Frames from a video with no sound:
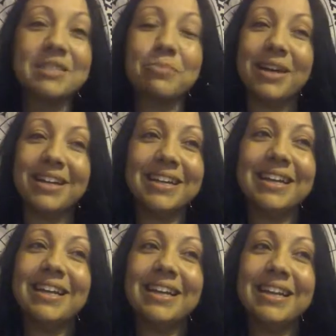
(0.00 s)
but
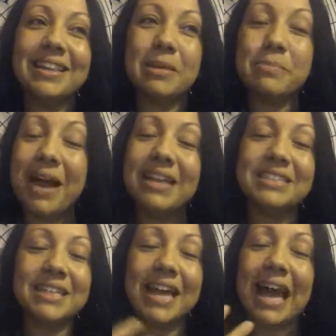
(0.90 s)
the
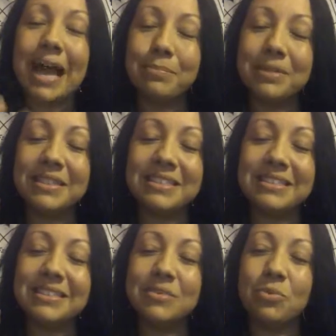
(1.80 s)
magic
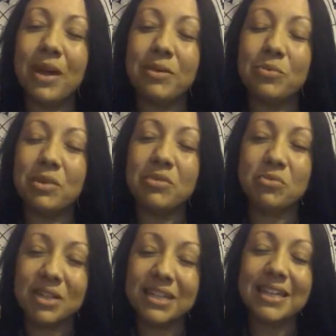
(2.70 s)
happens when we
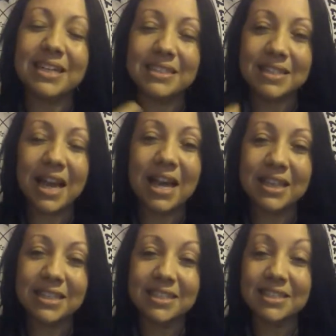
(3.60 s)
really
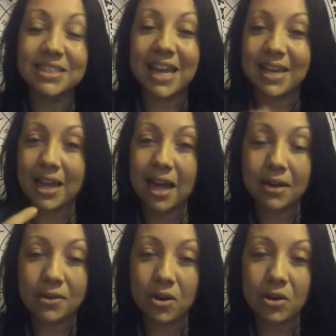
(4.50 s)
acknowledge and
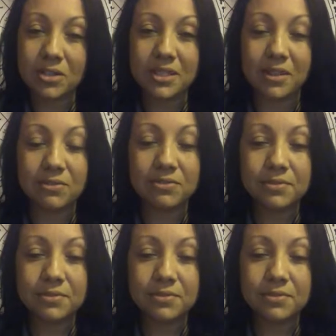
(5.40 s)
honor ourselves.